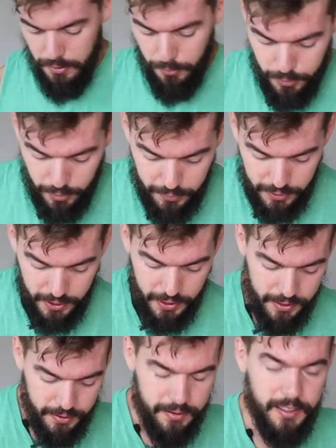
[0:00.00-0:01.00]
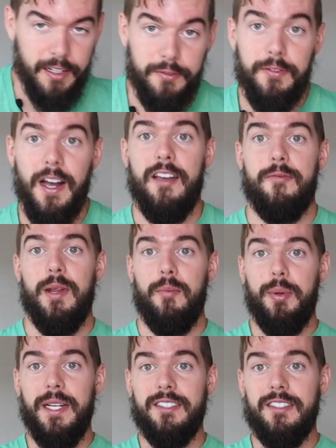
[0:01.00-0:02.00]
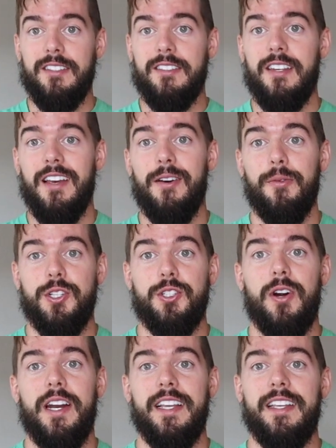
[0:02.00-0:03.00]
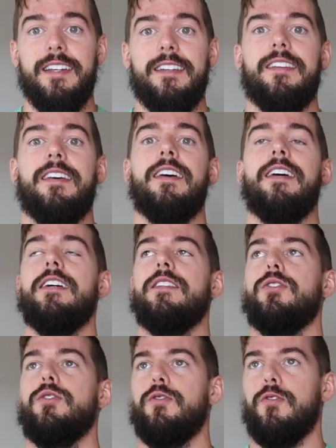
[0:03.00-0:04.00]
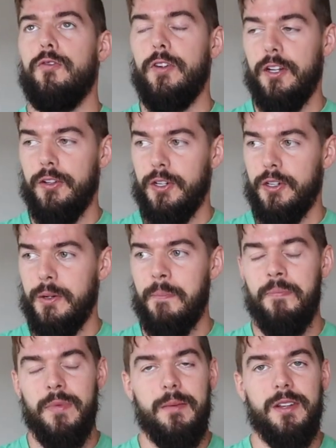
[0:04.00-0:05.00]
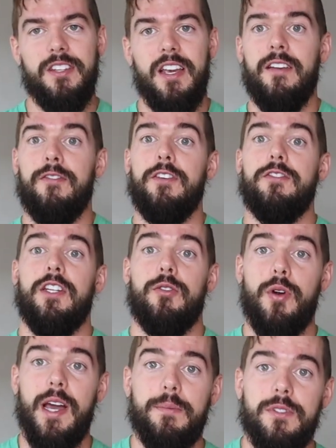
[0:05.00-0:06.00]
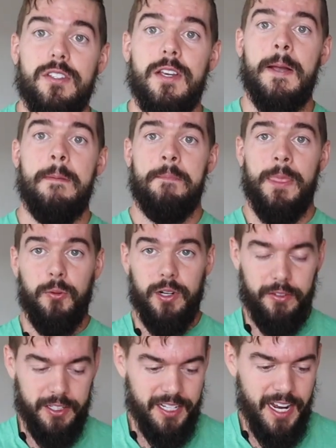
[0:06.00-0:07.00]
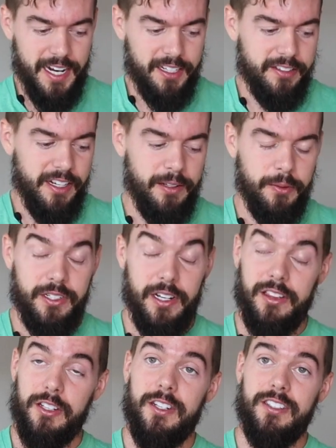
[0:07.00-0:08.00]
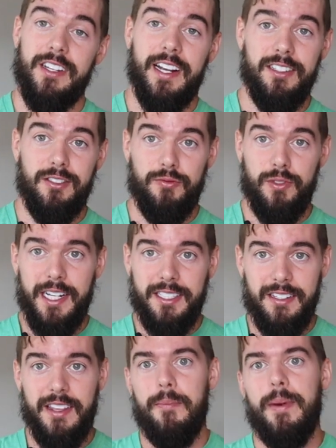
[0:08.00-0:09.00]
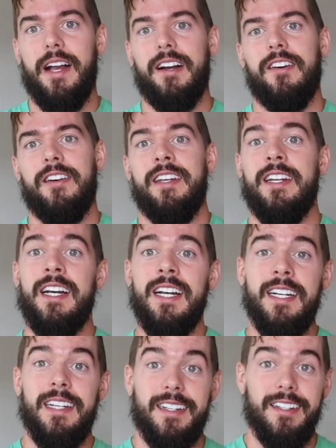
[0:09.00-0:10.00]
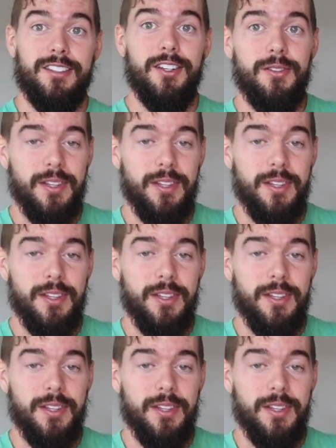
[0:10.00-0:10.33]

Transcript: We do everything on like a 5-minute basis. We try to get to failure, maybe 10, 15 reps, whatever it takes, and then we take 30 seconds of rest, get back on it, continue